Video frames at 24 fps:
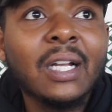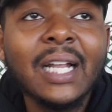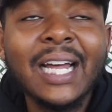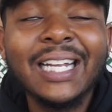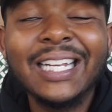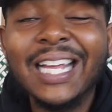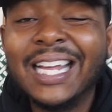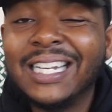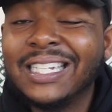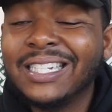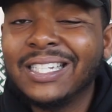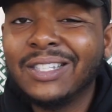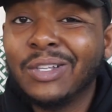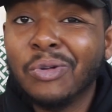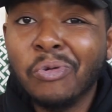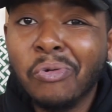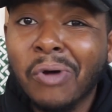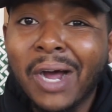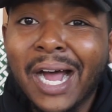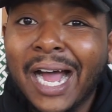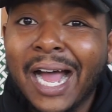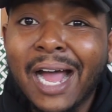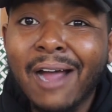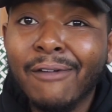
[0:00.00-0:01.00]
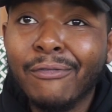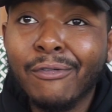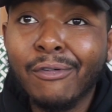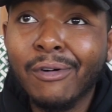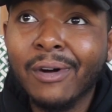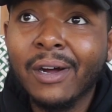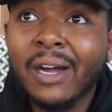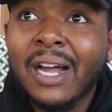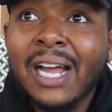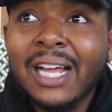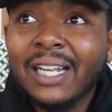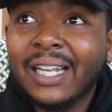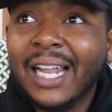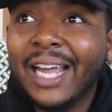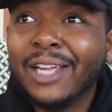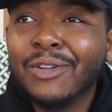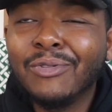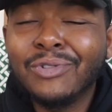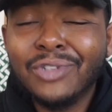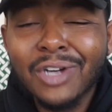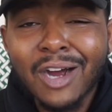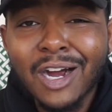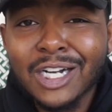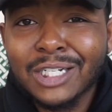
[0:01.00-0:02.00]
Like, that is too high for, like,
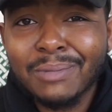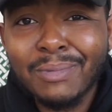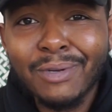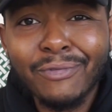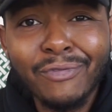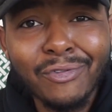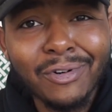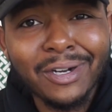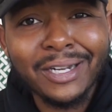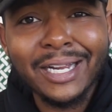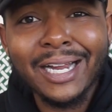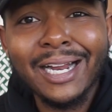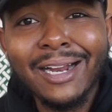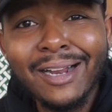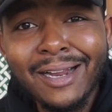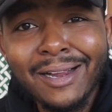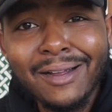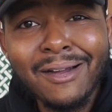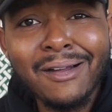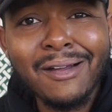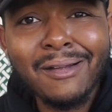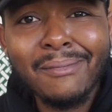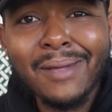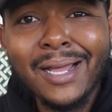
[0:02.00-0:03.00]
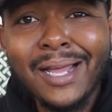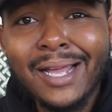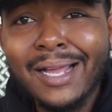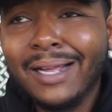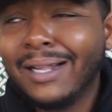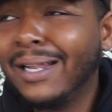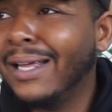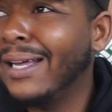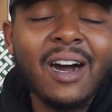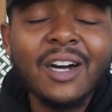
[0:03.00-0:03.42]
you charging me for a carry-on bag?